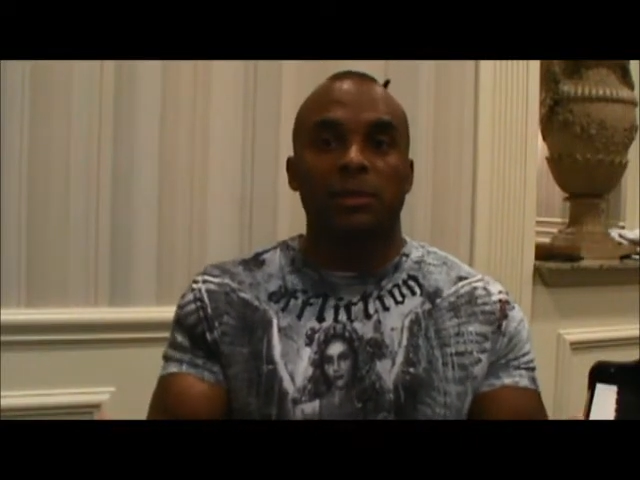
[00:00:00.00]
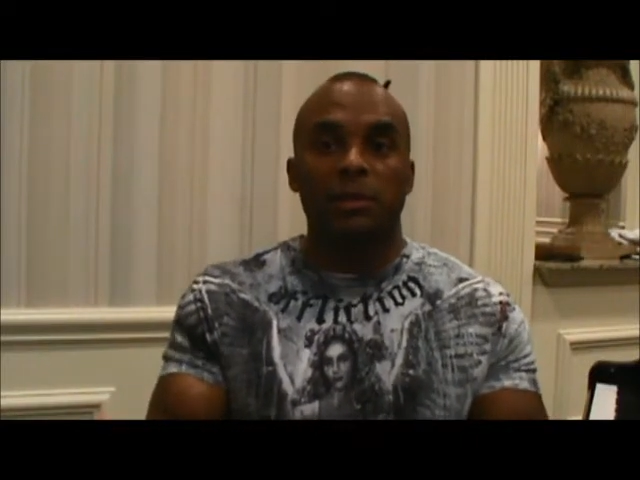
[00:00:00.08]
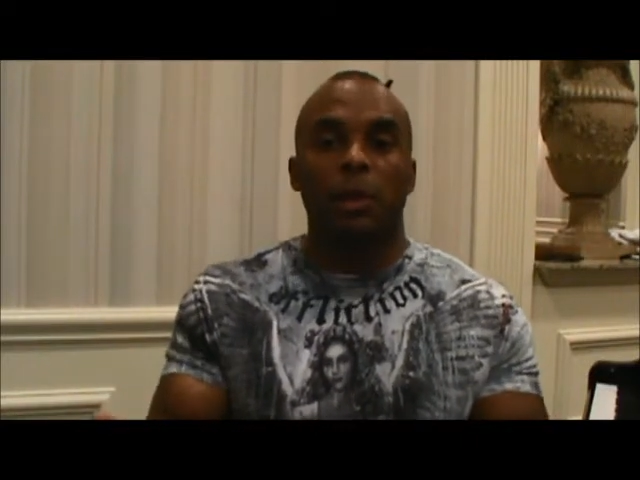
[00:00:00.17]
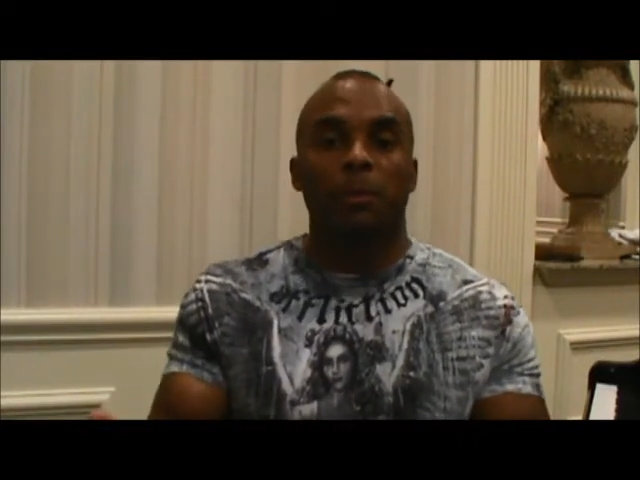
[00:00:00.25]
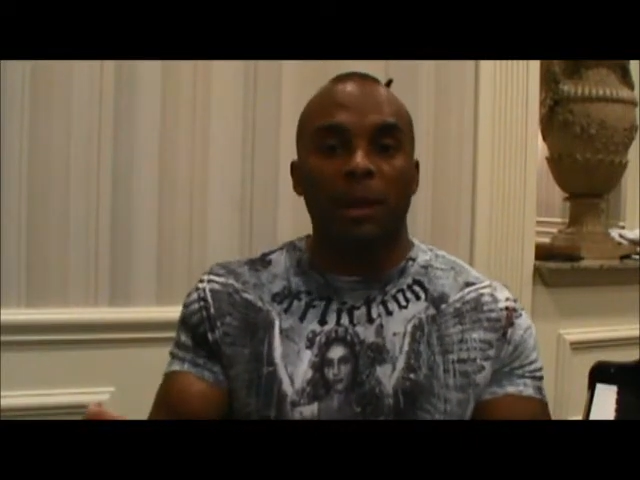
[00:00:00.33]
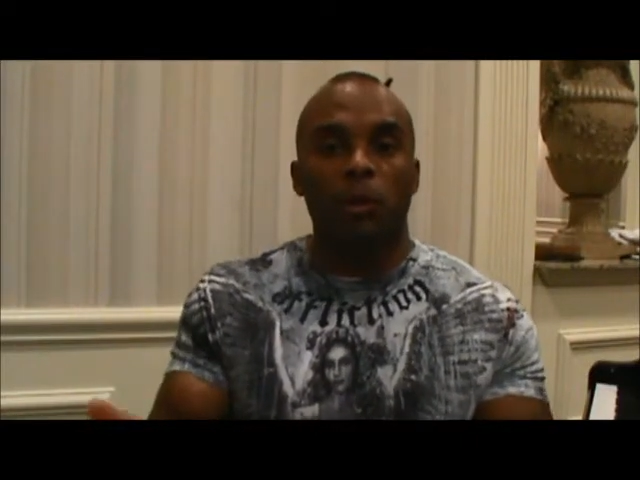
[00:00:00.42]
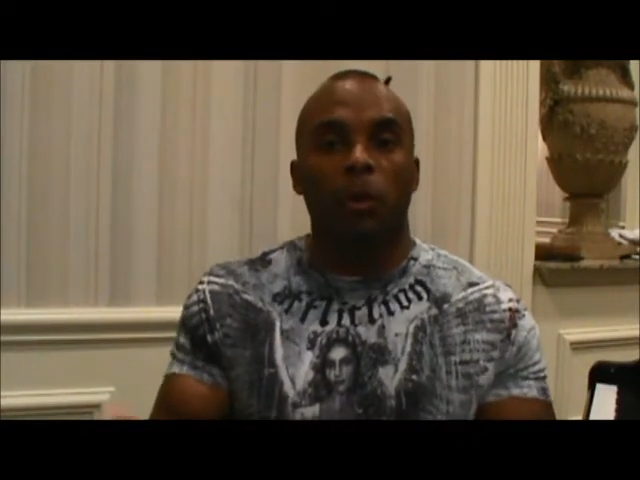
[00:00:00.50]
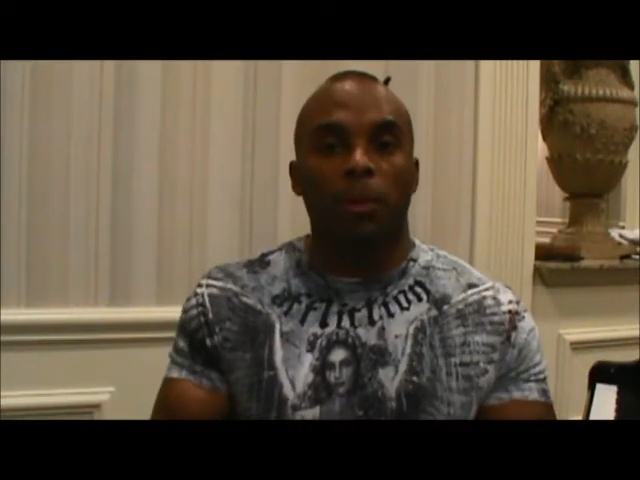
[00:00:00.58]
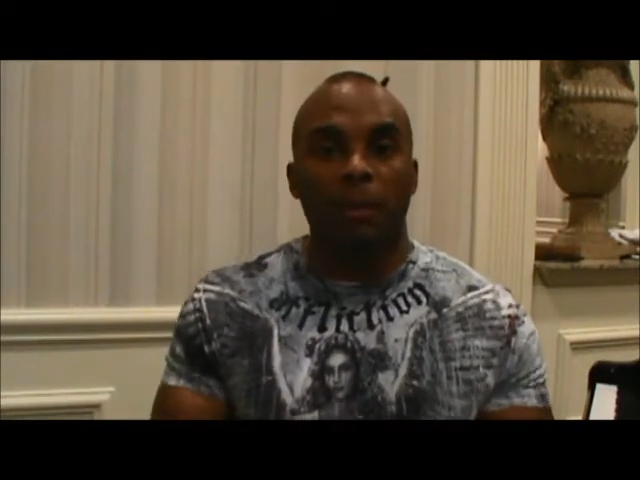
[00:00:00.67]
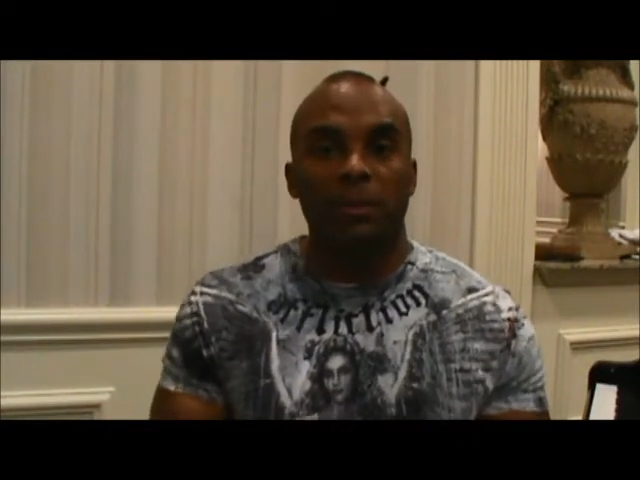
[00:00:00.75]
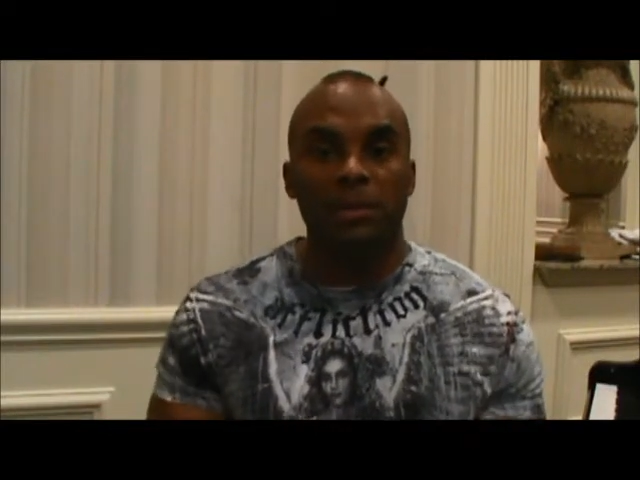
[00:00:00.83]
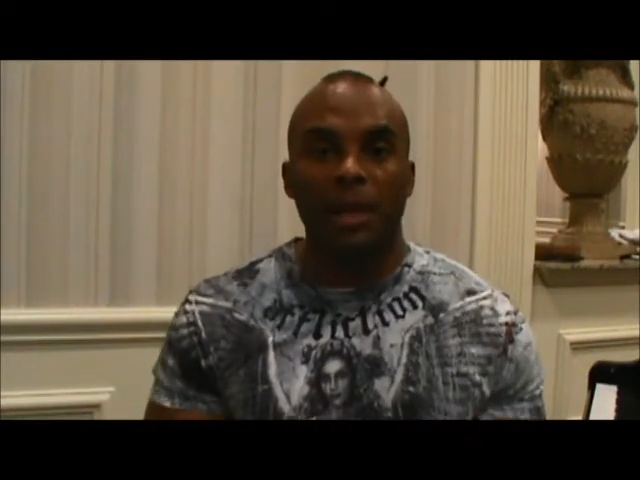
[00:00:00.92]
does everybody know
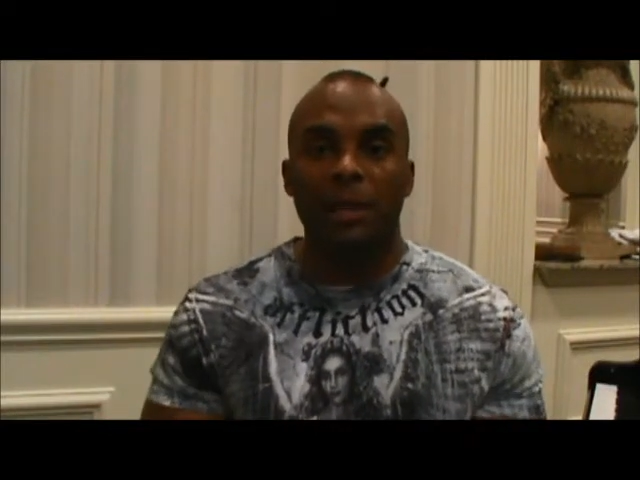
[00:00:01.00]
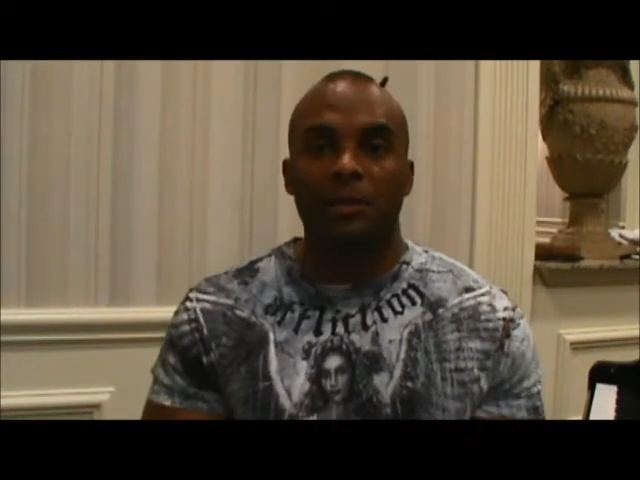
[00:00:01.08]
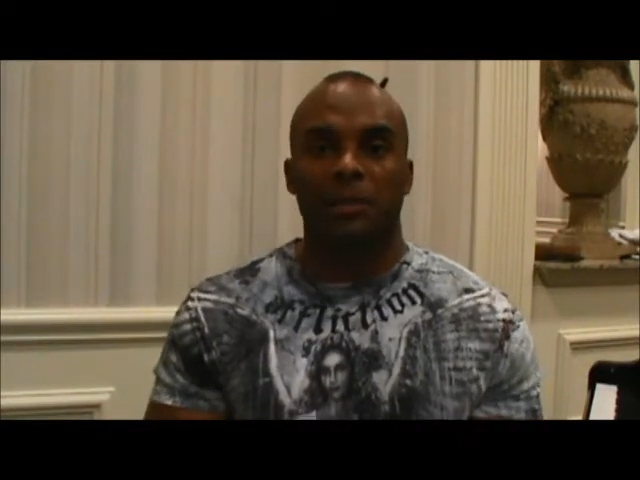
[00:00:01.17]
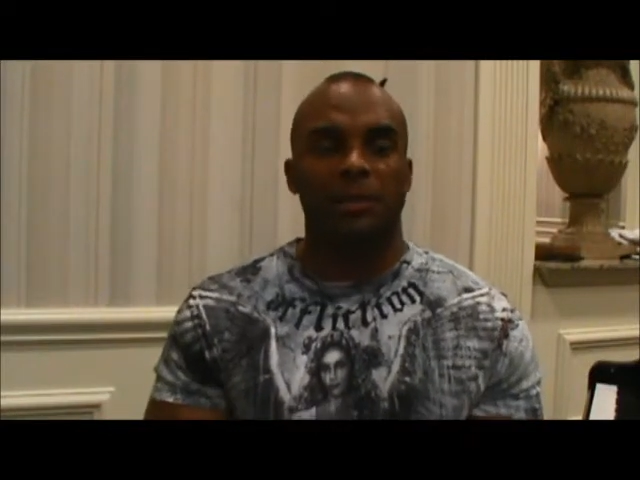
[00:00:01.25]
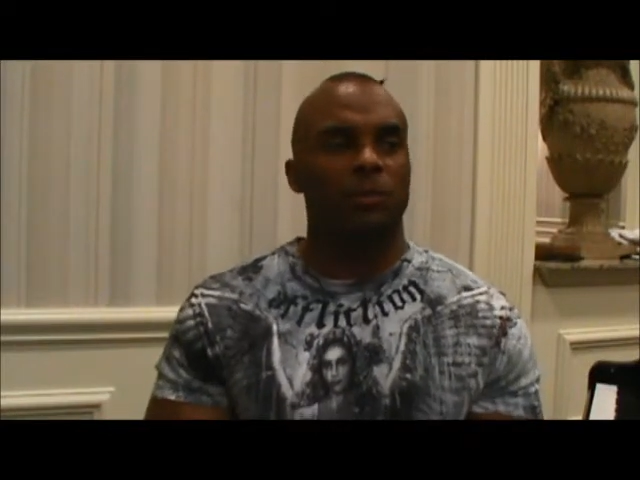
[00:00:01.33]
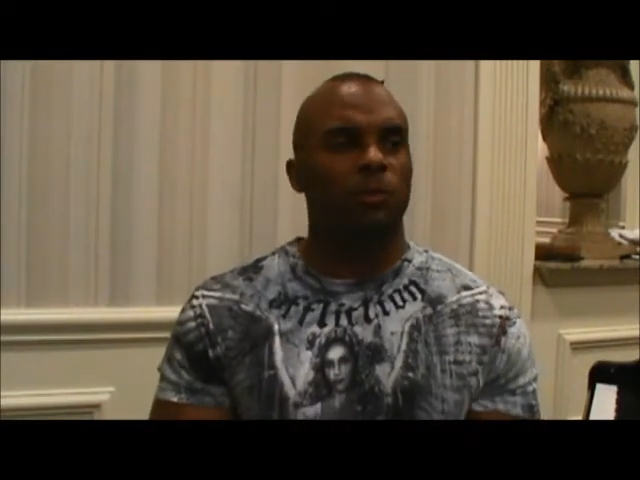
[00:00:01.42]
about massages?